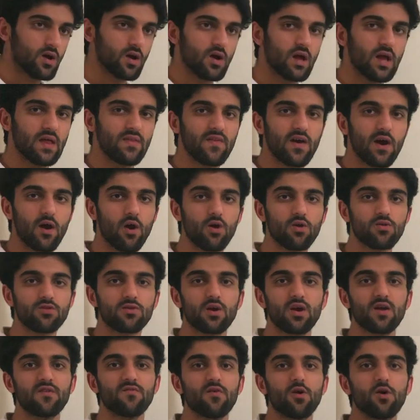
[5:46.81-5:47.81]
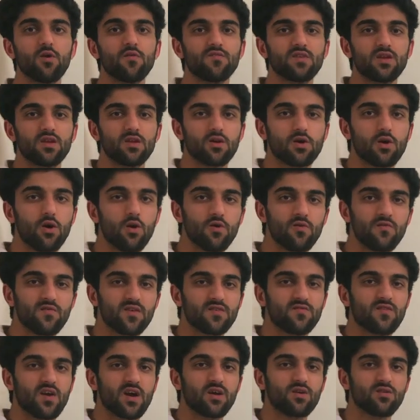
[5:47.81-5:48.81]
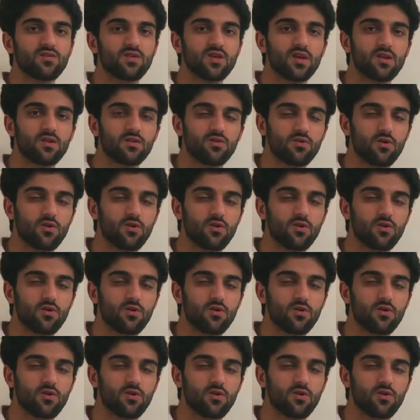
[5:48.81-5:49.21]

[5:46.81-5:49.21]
they're also involved in a COVID vaccine,